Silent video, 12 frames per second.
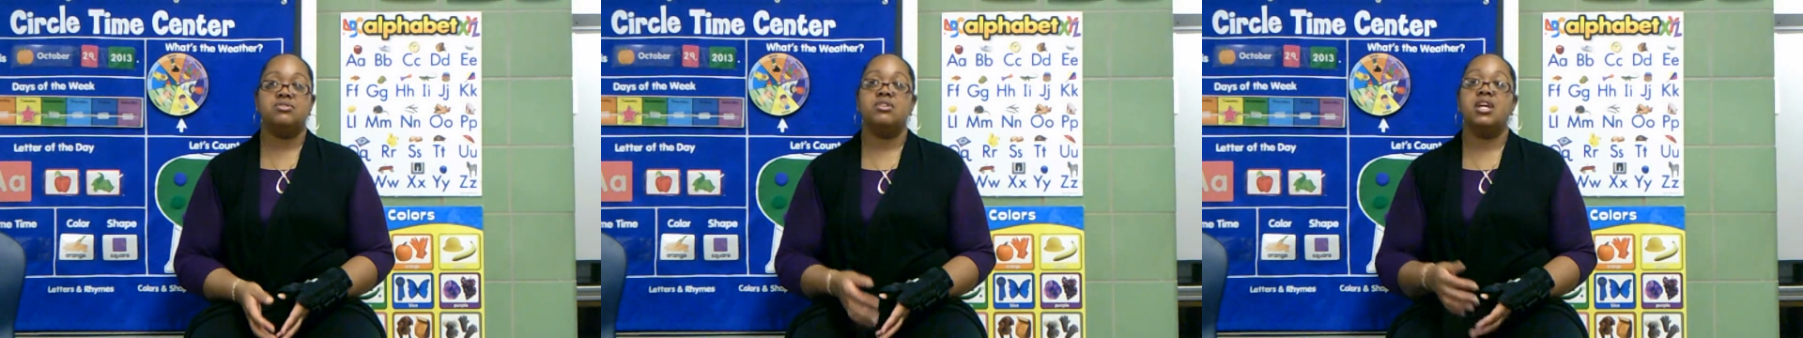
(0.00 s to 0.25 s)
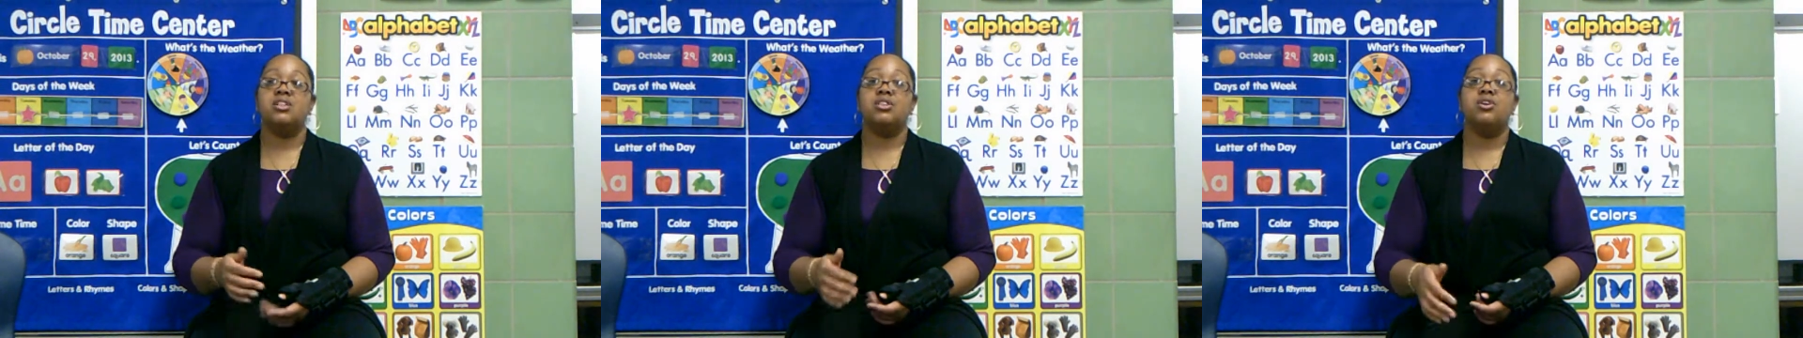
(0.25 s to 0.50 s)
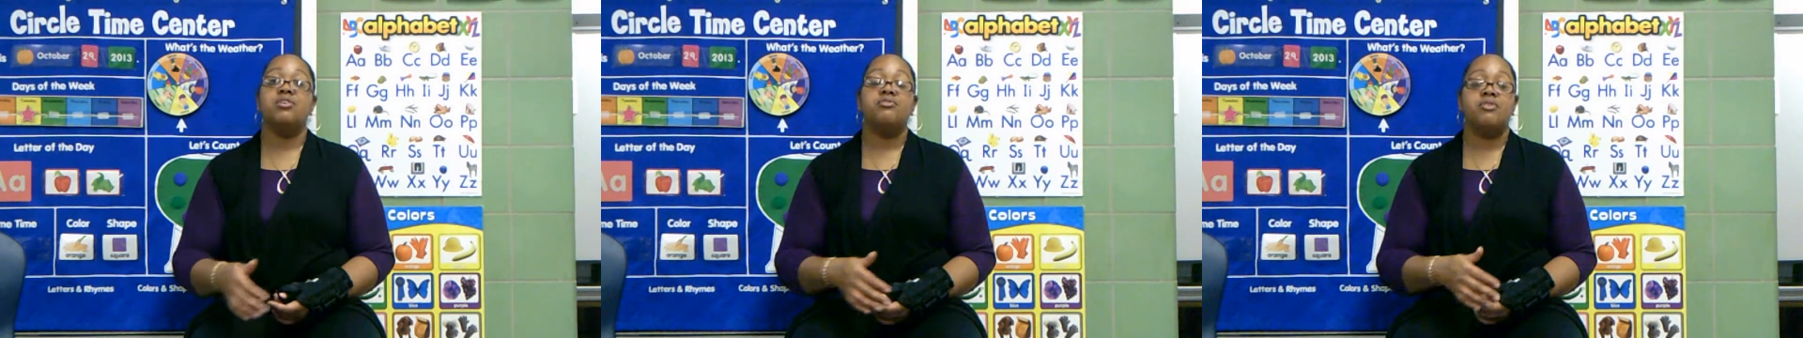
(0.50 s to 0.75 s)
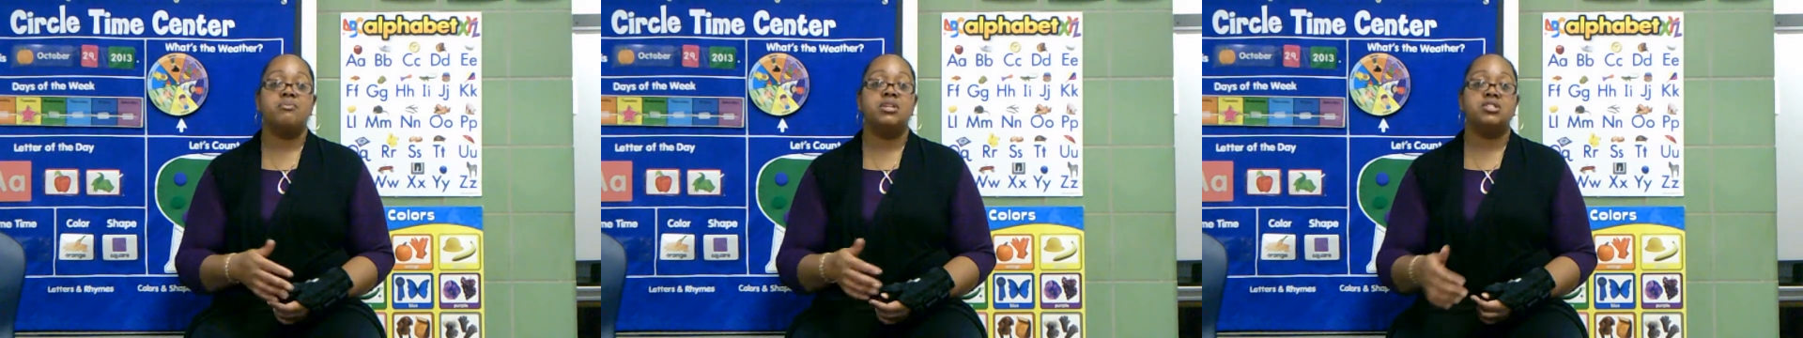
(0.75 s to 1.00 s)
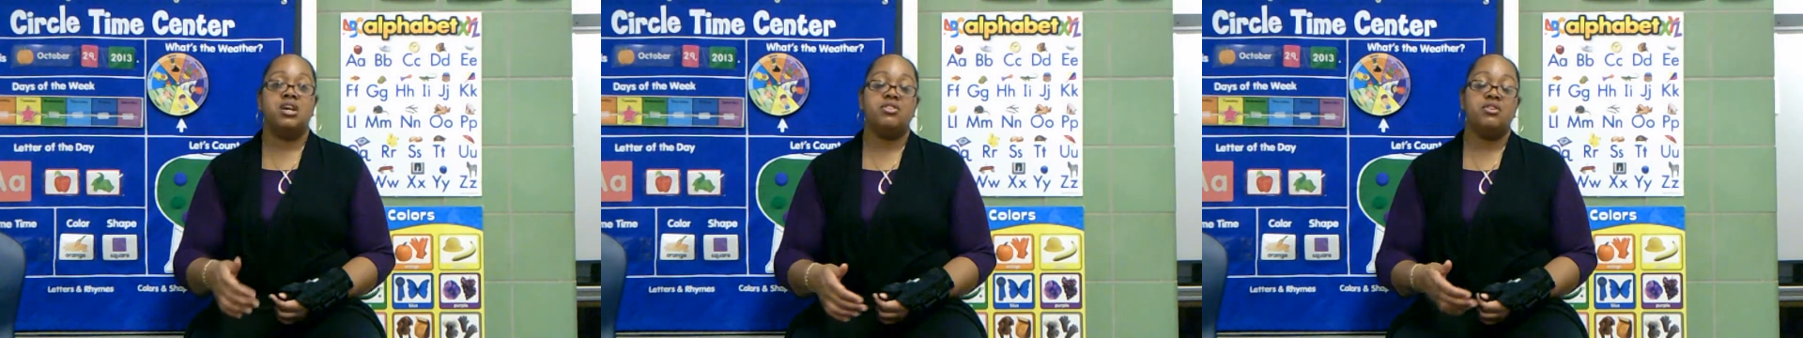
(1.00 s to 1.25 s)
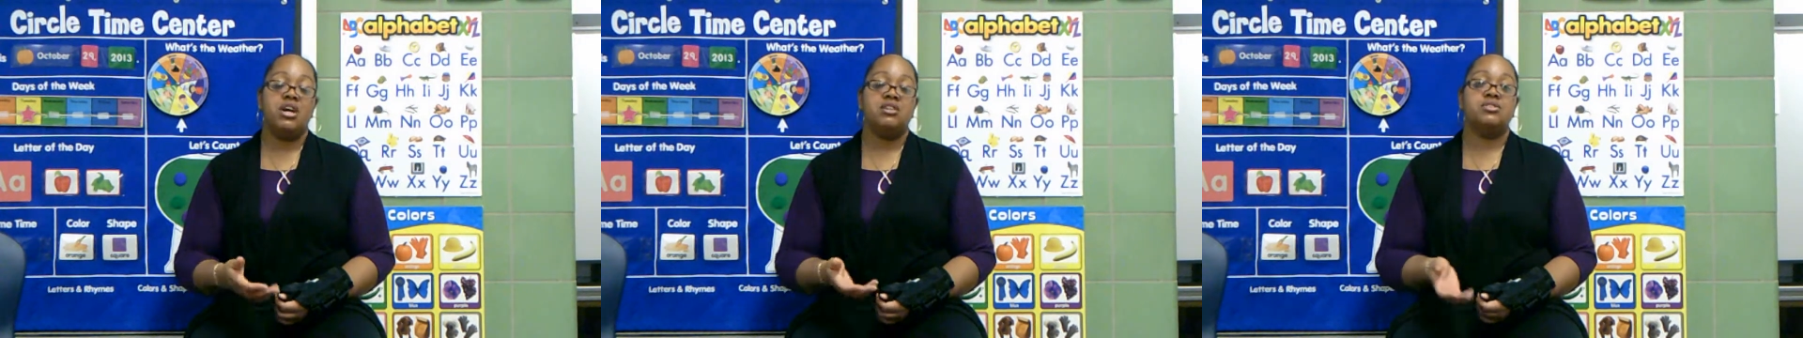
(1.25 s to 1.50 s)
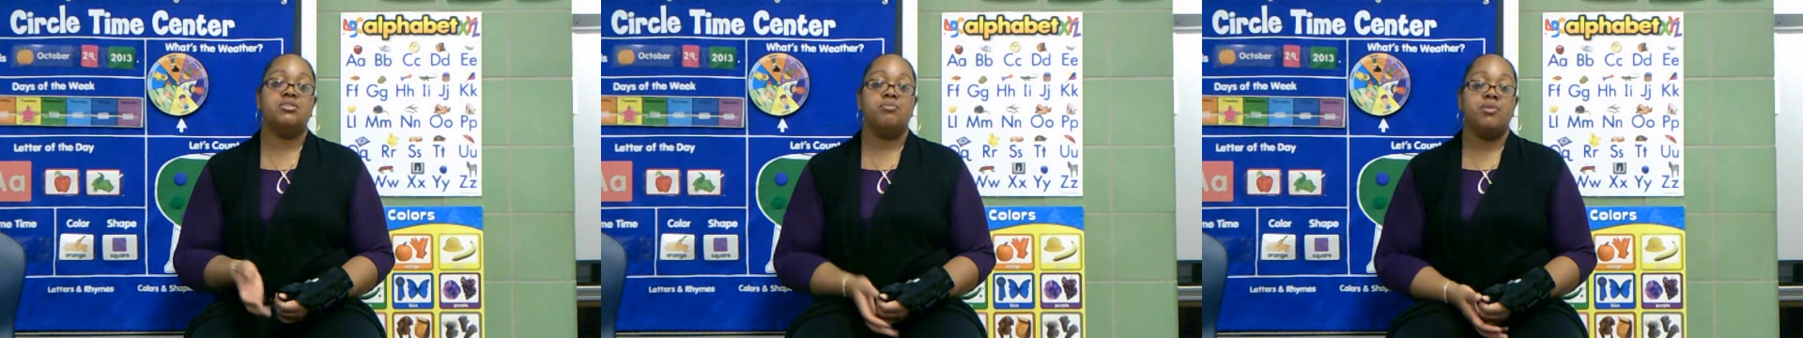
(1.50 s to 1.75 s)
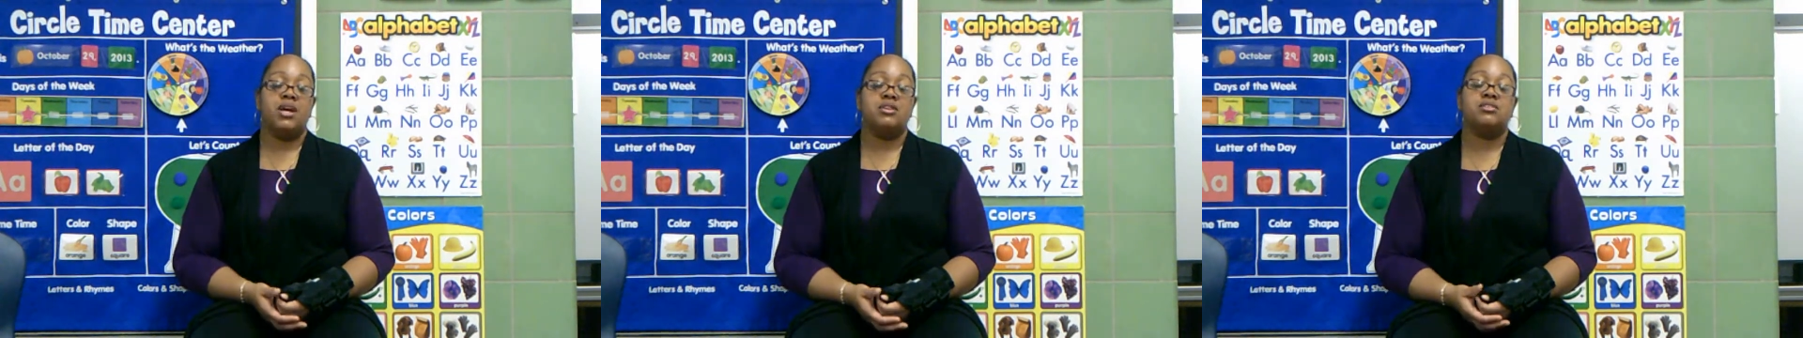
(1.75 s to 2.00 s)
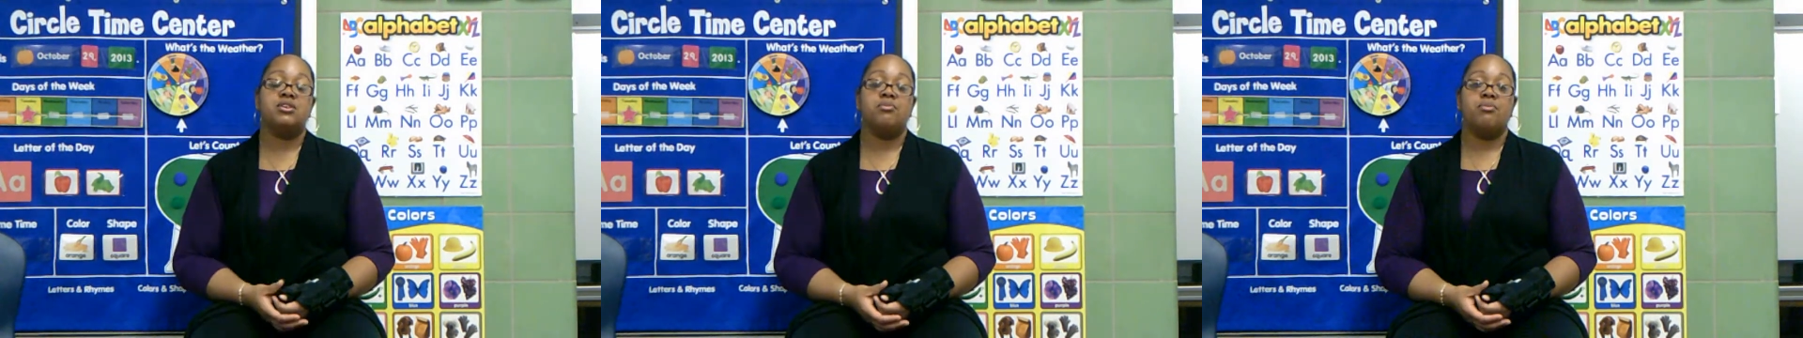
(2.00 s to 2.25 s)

so they learn from each other as they're